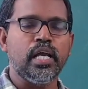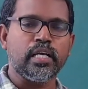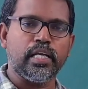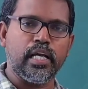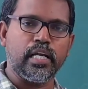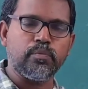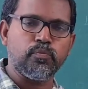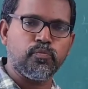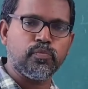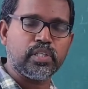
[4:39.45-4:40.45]

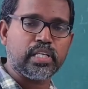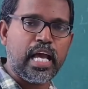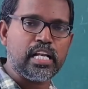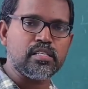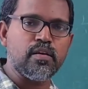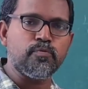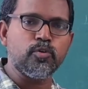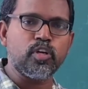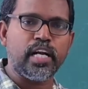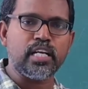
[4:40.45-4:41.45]
Here calcium
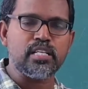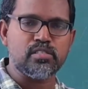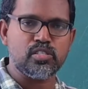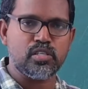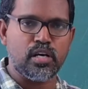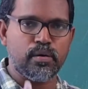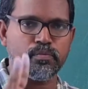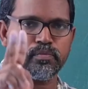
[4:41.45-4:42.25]
fluoride consists of